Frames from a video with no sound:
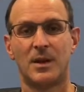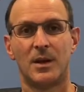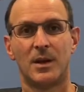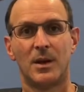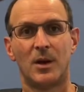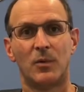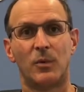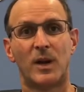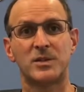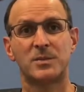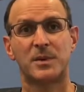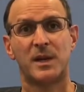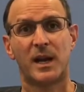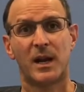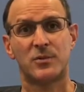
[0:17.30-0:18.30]
Roswell
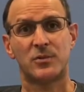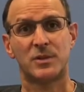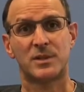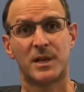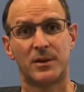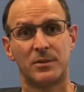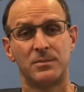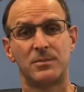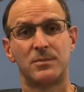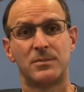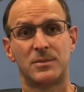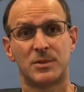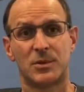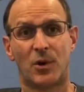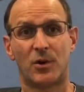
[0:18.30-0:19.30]
Pediatrics Center
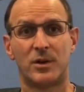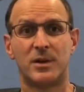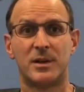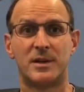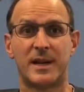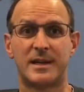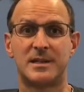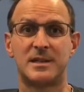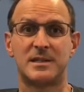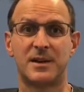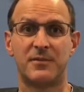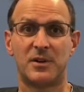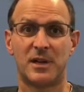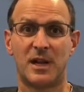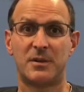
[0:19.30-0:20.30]
started in
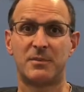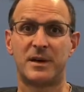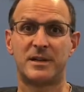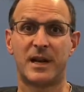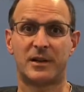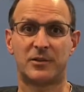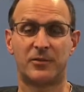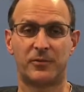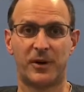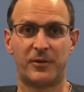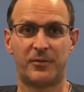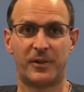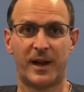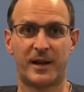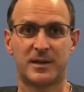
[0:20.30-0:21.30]
1978 by Dr. Fred
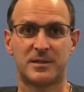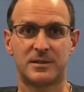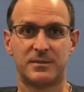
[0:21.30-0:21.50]
Flax.